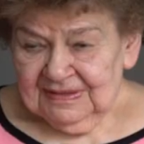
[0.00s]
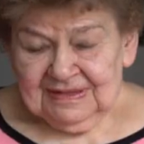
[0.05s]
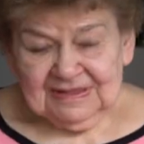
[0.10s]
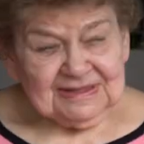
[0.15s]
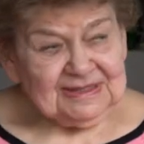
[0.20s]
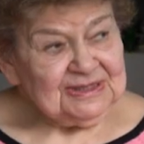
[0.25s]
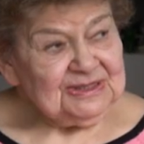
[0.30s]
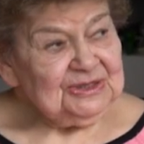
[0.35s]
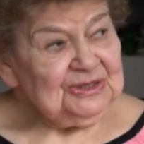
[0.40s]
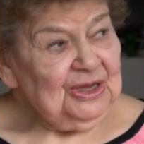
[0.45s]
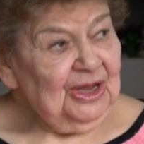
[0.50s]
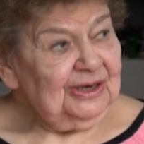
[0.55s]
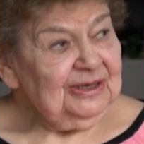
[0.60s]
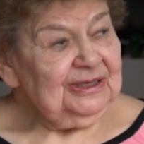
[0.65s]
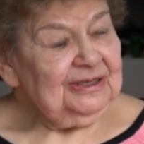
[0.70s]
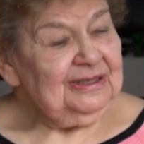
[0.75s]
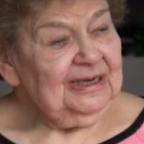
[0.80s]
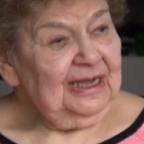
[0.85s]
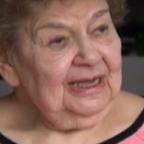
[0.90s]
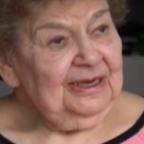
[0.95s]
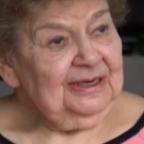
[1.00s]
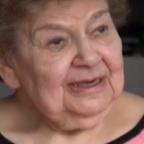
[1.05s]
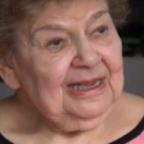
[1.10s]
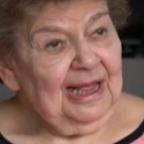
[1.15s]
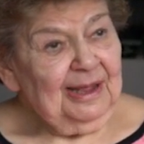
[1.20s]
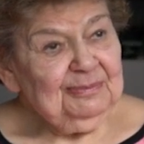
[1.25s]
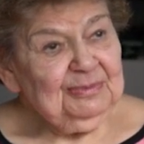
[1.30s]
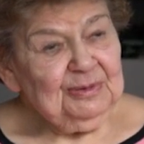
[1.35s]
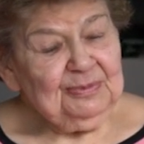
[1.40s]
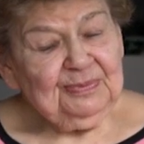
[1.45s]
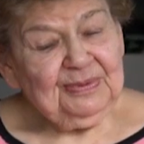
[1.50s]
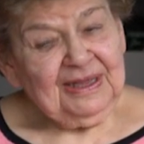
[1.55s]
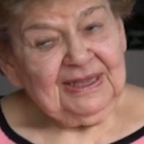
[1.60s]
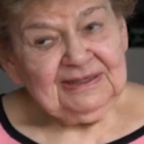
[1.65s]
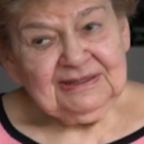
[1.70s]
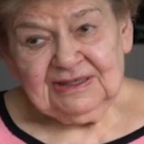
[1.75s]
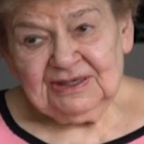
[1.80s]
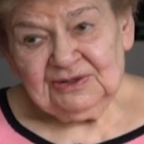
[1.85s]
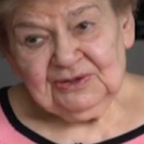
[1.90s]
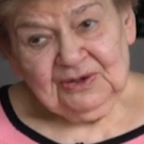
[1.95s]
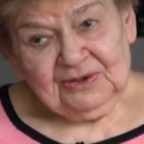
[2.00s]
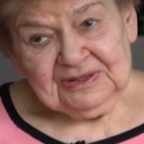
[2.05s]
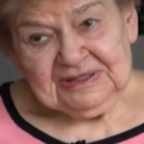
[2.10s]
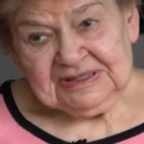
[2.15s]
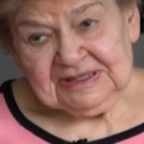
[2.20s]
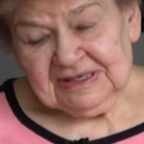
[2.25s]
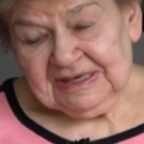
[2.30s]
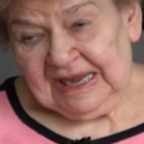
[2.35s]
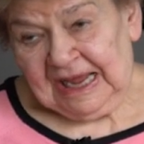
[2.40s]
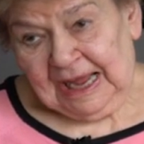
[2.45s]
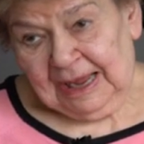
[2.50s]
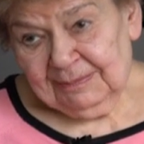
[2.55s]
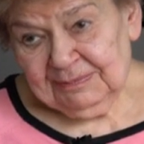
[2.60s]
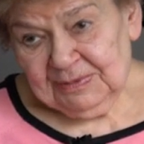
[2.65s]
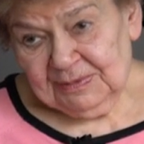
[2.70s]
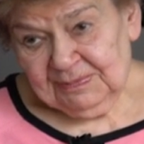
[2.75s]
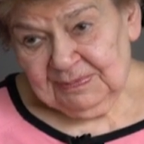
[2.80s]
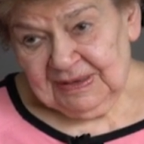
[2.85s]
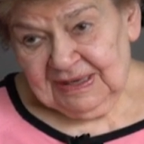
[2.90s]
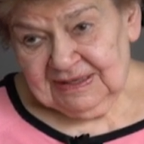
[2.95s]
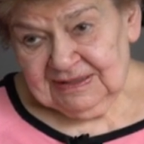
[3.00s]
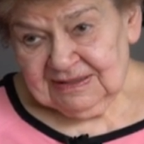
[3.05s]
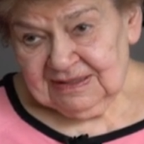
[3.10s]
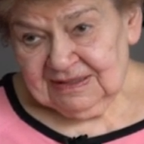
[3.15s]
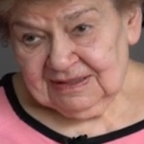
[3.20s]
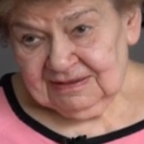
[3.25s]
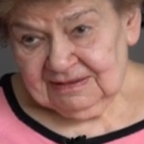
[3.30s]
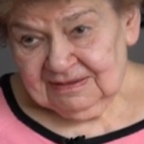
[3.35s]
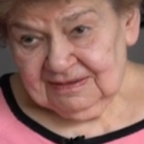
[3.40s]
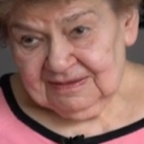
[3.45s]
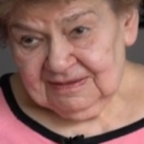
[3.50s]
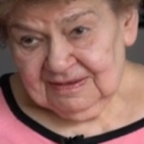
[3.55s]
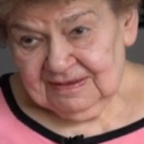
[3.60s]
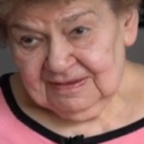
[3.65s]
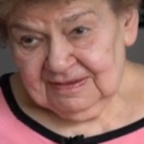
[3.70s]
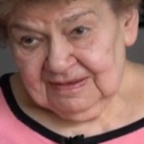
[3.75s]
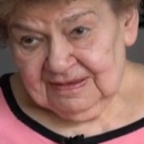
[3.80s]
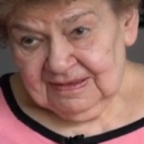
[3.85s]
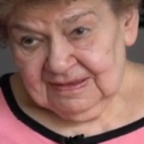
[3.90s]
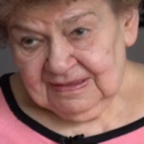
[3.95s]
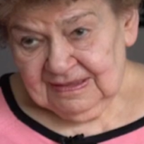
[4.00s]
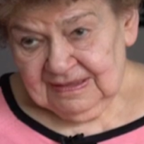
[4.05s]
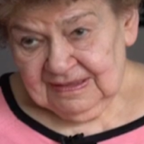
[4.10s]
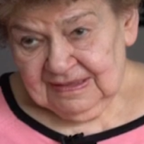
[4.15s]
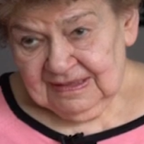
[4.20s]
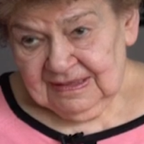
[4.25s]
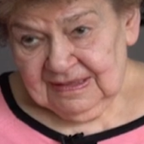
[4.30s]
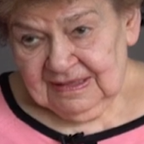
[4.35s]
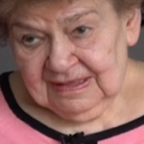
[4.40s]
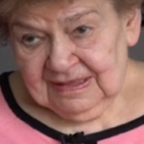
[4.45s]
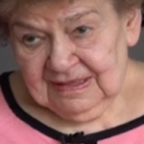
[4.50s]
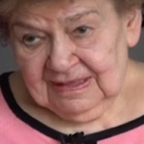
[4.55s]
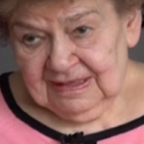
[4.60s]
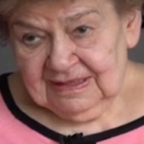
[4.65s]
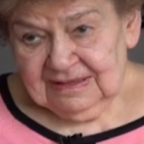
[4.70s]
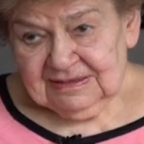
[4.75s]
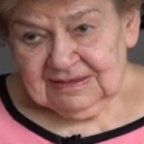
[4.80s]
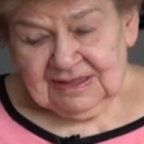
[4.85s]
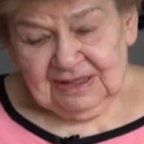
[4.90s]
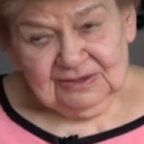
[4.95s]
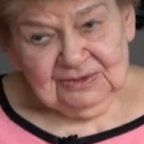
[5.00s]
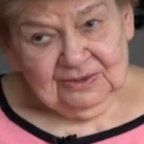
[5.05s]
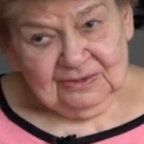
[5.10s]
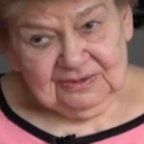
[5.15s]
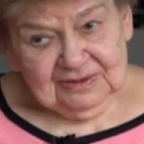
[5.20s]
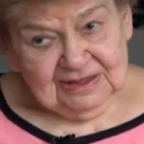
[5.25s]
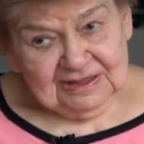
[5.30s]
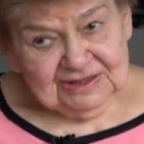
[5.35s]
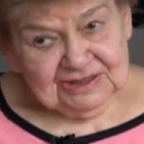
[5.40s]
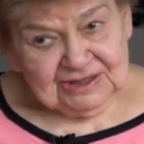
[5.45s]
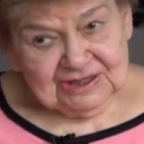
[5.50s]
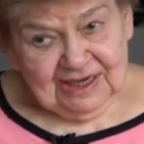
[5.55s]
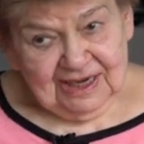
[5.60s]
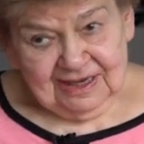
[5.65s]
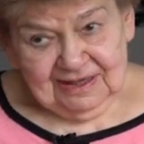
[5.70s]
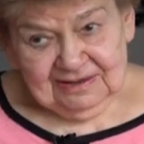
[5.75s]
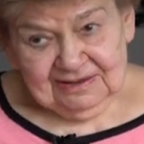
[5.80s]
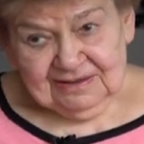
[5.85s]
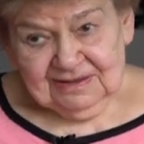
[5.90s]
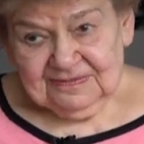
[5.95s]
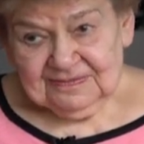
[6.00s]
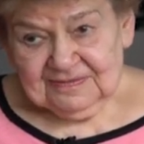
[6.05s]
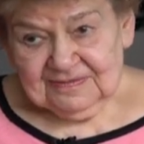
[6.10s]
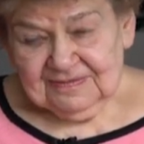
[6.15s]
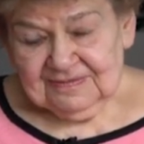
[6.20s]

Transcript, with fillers: this is not an unhappy painting, nor is it a happy painting. It's a lonely child.